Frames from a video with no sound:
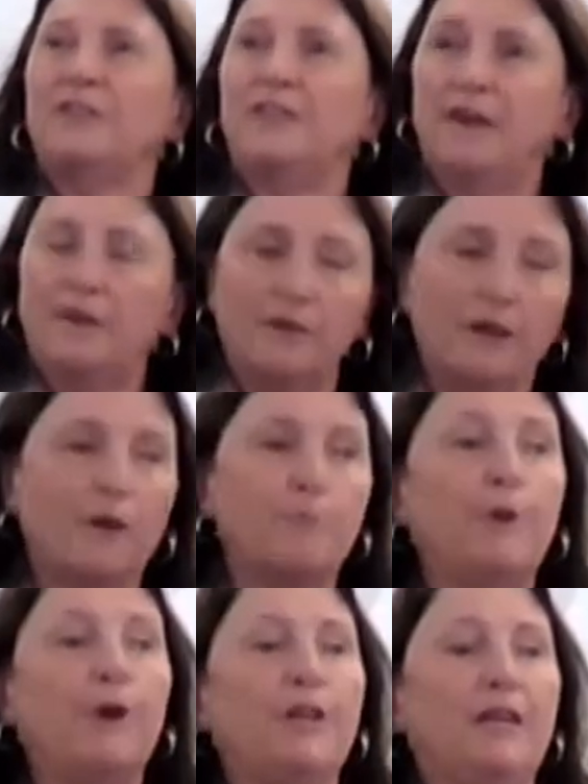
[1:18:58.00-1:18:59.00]
Want, yeah,
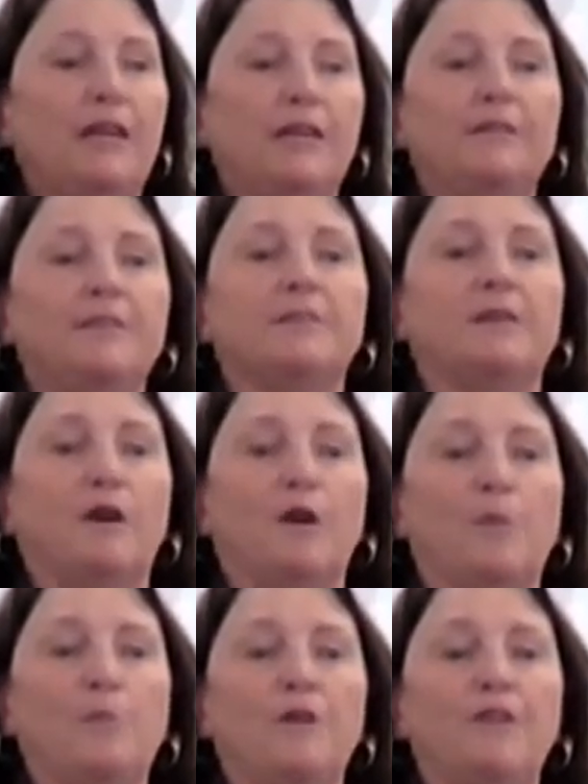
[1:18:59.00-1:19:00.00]
mm-hmm. But it's
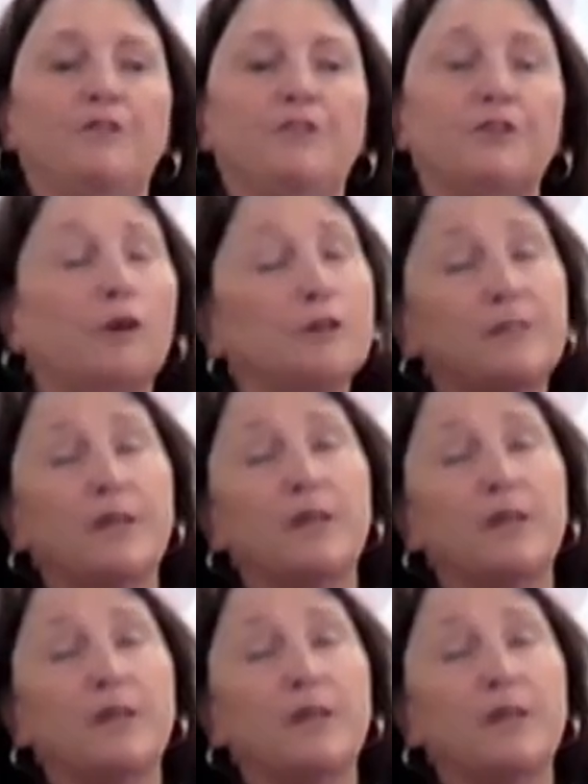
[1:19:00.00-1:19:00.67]
it starts